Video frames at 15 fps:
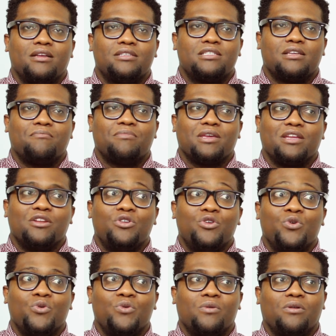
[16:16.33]
something
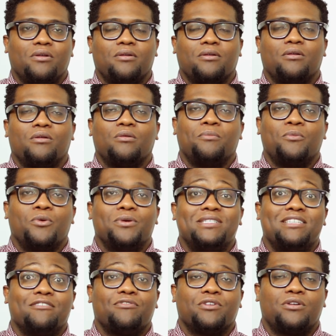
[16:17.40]
new or more
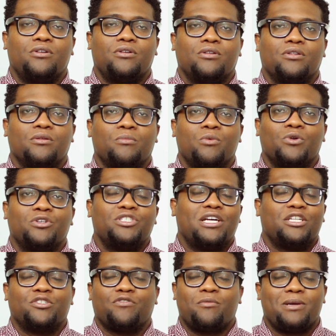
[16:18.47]
difficult or more
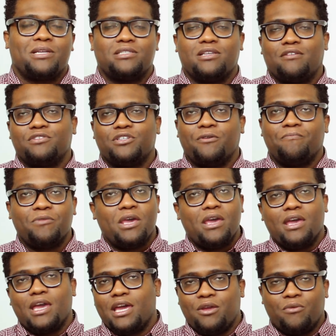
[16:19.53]
challenging for myself. So
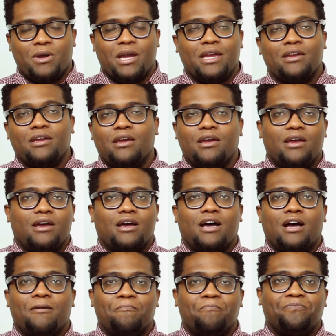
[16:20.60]
anyway,
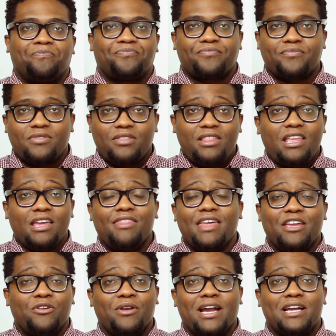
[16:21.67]

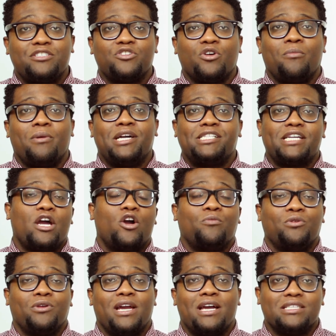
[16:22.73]
thank you guys so much. I
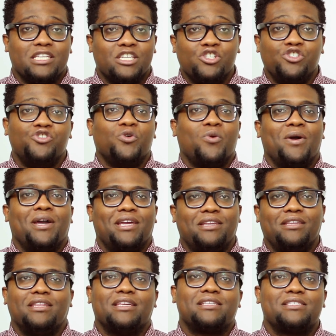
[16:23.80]
hope you guys
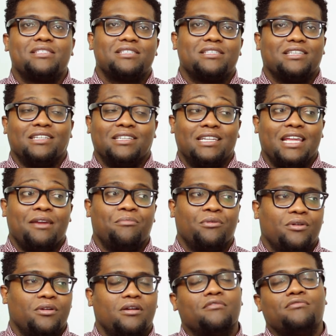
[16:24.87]
enjoyed this
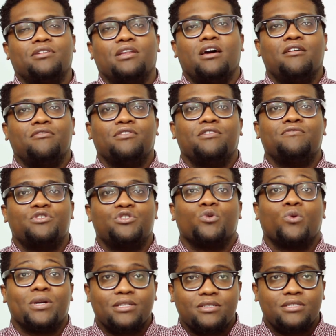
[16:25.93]
labor of love of
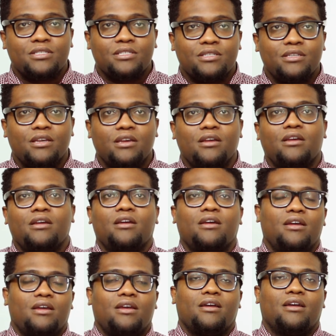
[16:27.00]
sorts.
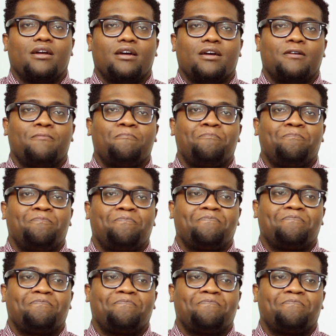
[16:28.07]
My